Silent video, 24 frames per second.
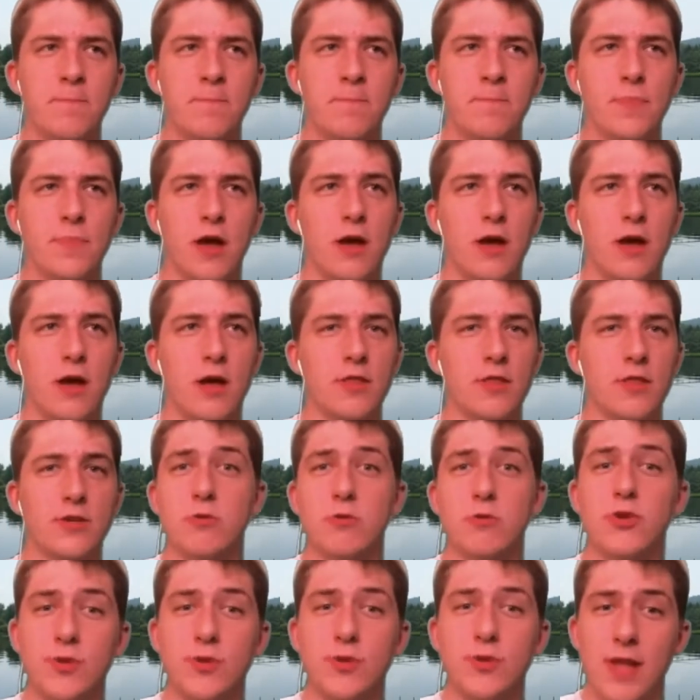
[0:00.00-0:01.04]
uh, The
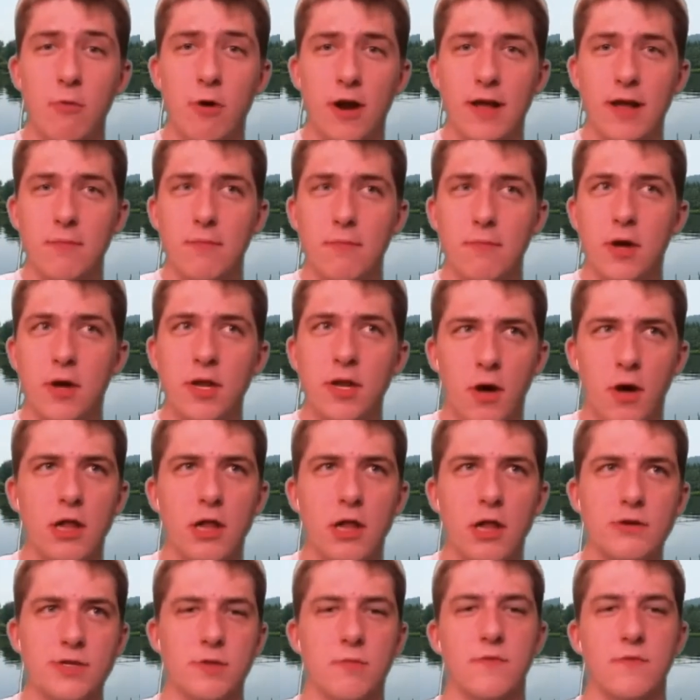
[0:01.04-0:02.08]
Social Network and Moneyball
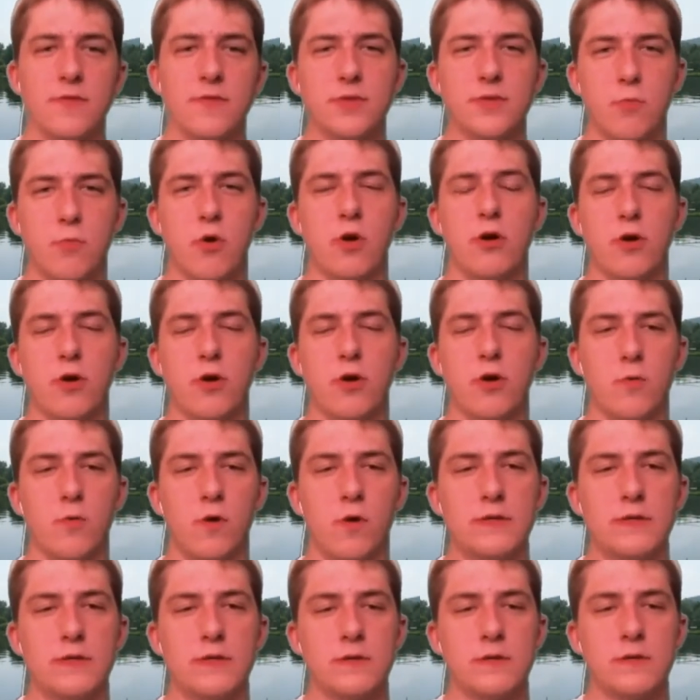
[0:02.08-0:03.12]
are some of his more current
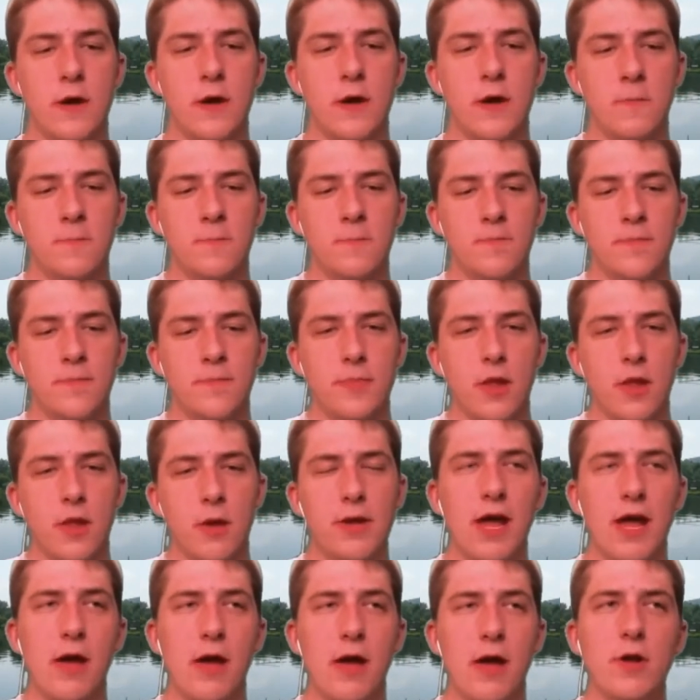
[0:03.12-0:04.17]
ones.
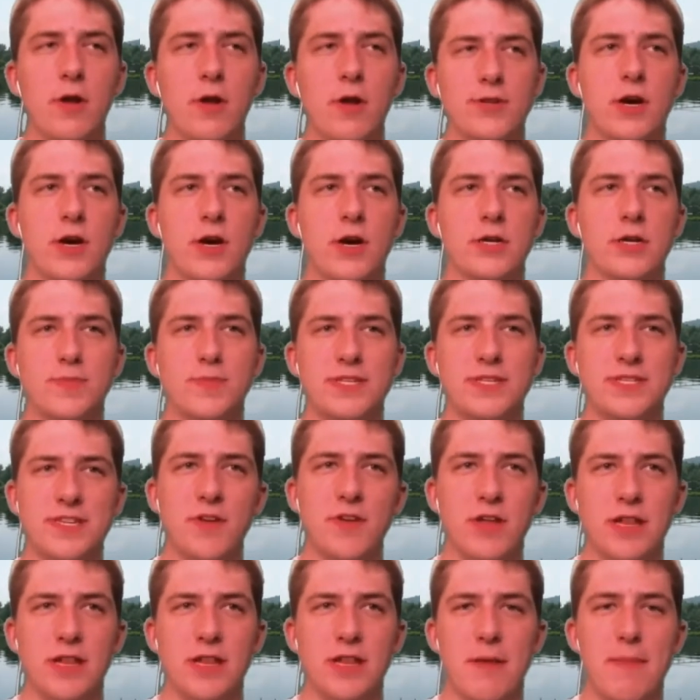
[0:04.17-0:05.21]
But I want to talk
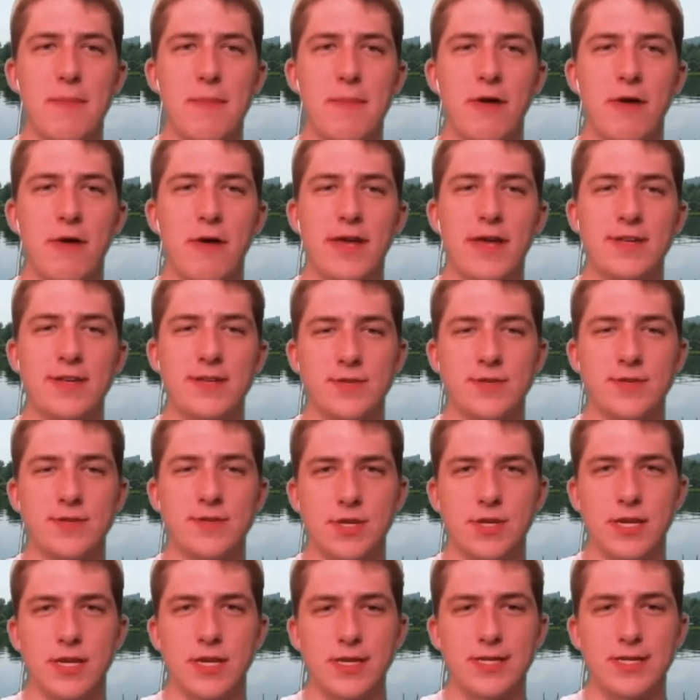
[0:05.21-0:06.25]
specifically about
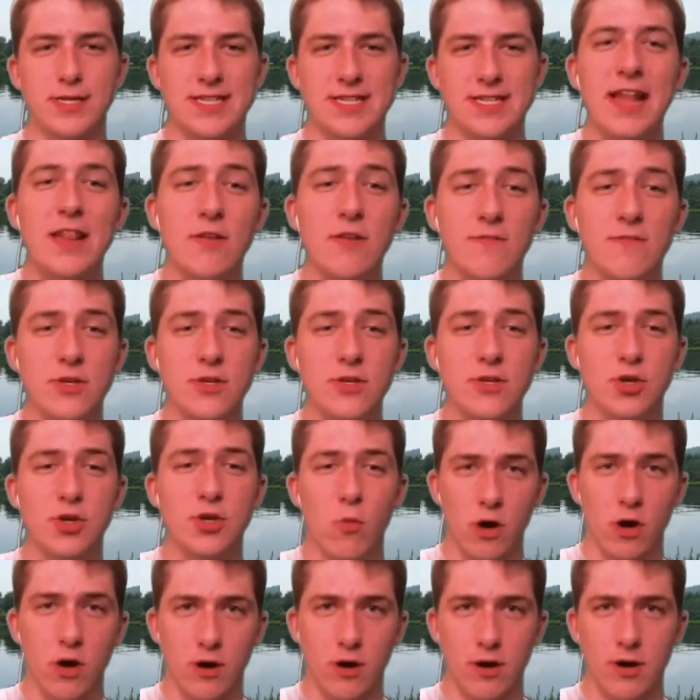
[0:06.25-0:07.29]
his television
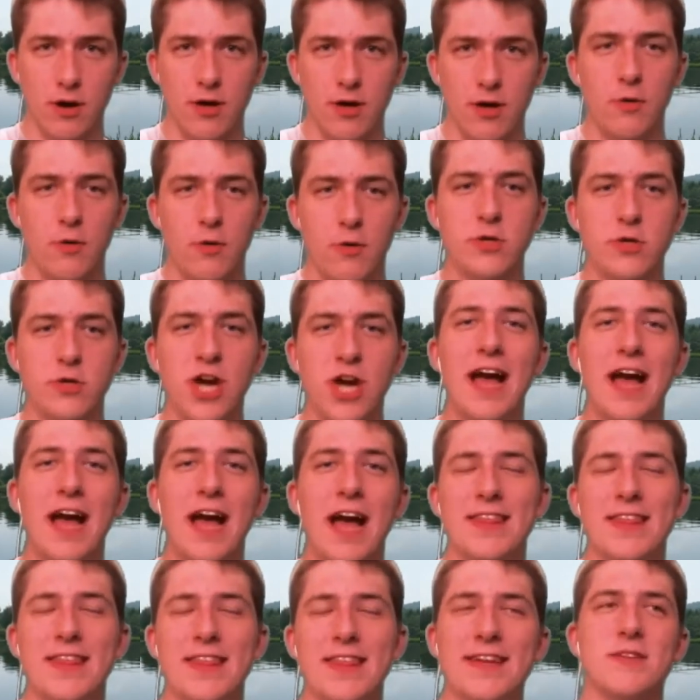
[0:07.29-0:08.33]
work, which I
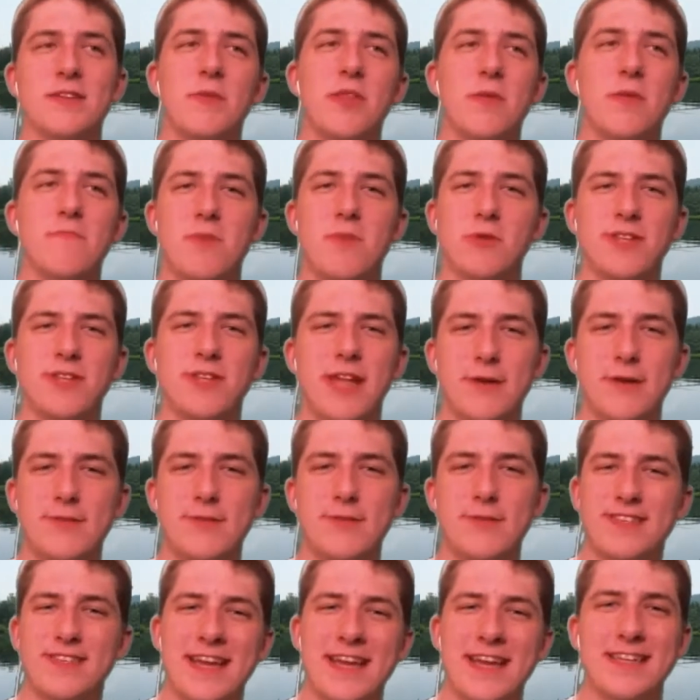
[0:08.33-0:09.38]
think is some of the most
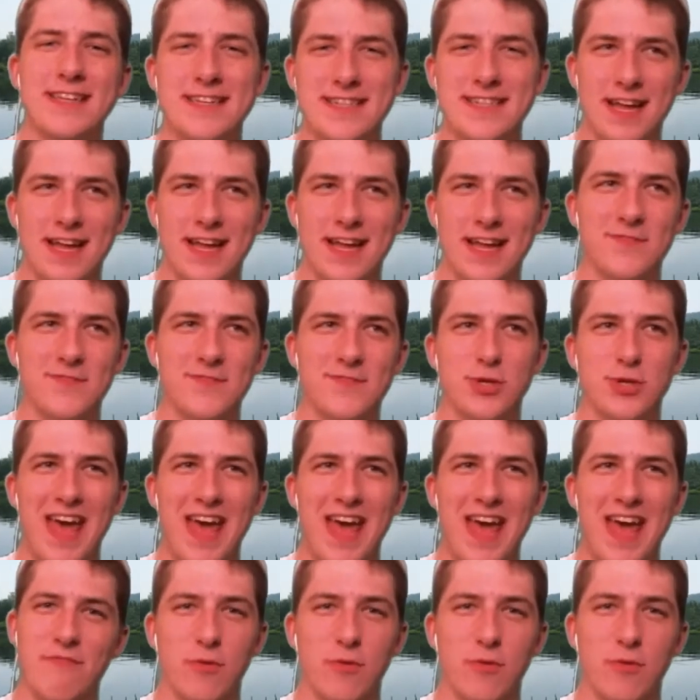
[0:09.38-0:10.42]
outstanding television
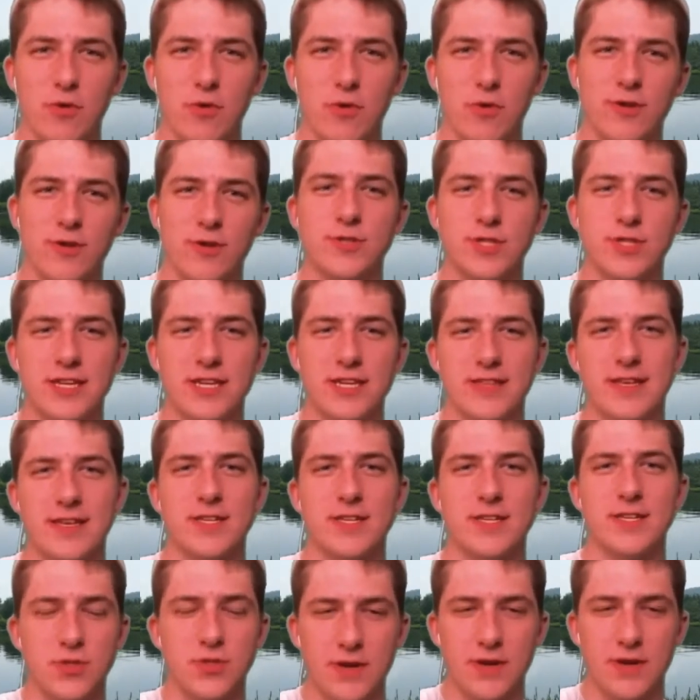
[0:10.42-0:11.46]
ever produced in the
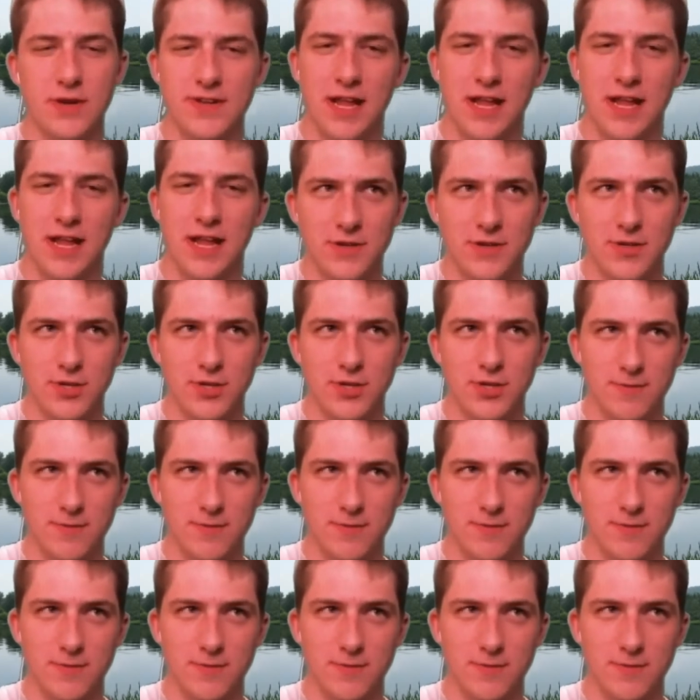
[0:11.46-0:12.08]
history of television.